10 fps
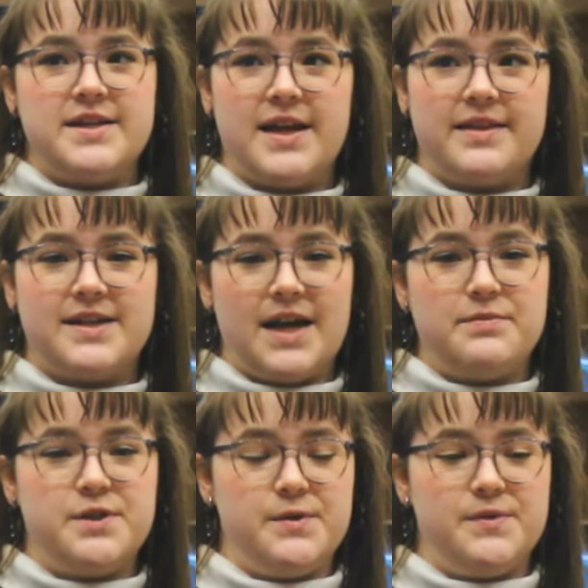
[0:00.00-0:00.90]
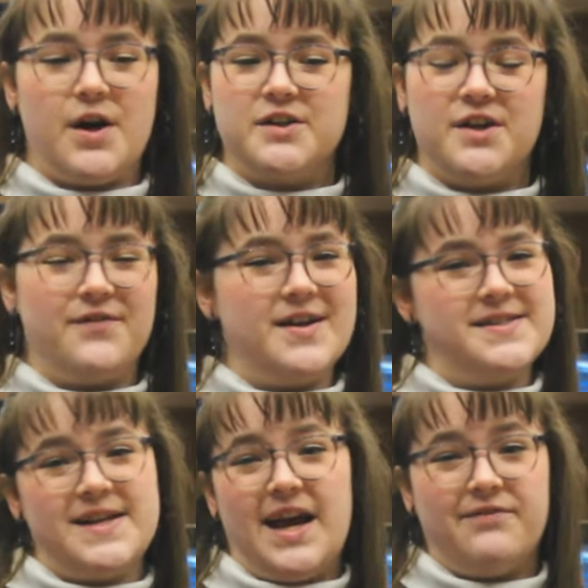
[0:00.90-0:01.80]
take the time to talk to your
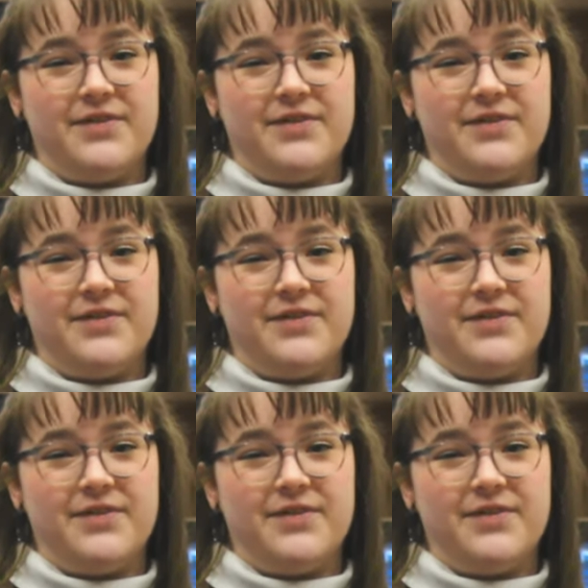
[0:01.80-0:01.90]
friends and have